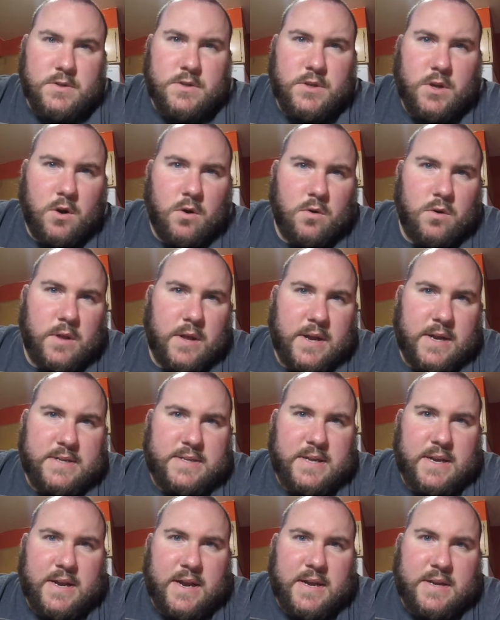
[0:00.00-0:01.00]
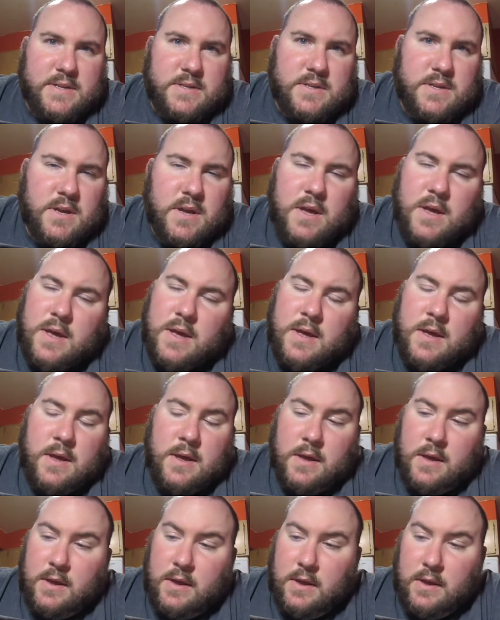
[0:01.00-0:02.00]
So like I said guys,
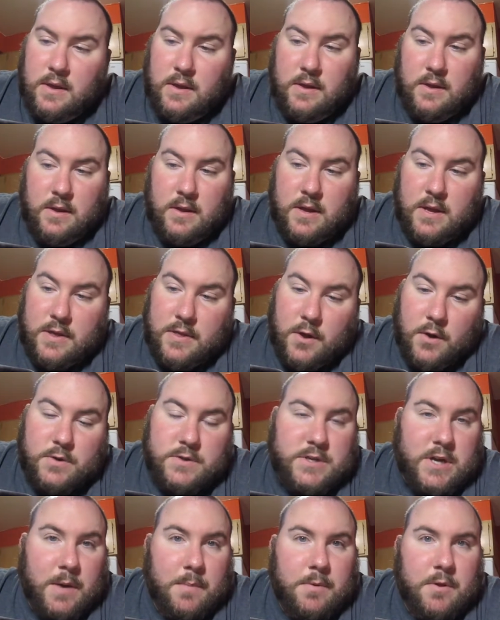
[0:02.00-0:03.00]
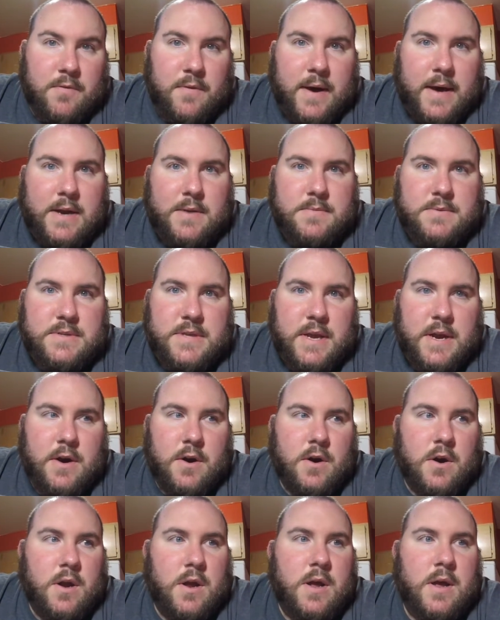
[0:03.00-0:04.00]
those couple of items
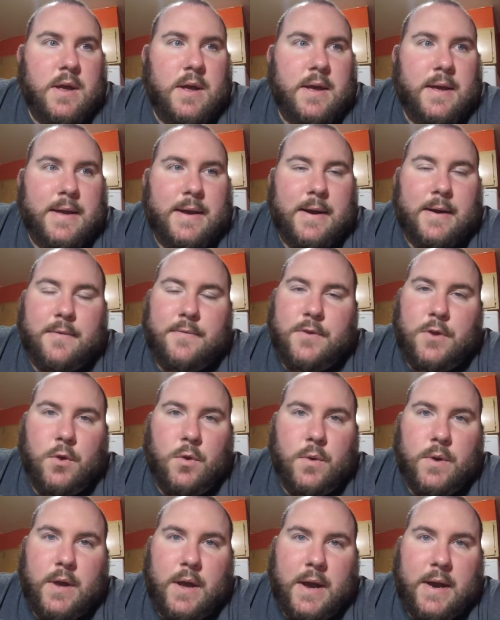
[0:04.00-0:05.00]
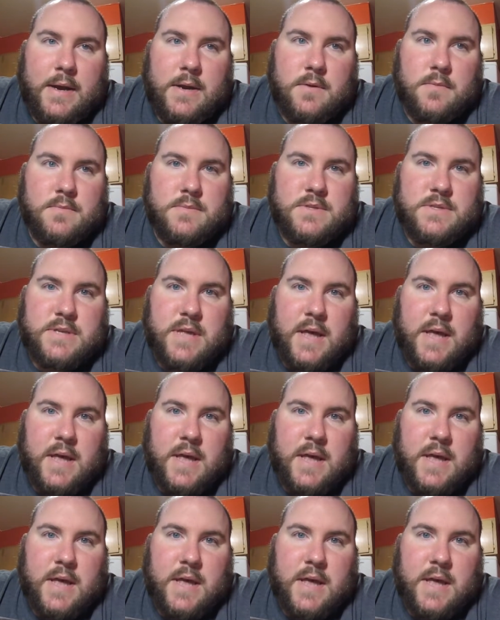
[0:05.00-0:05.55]
there are the only items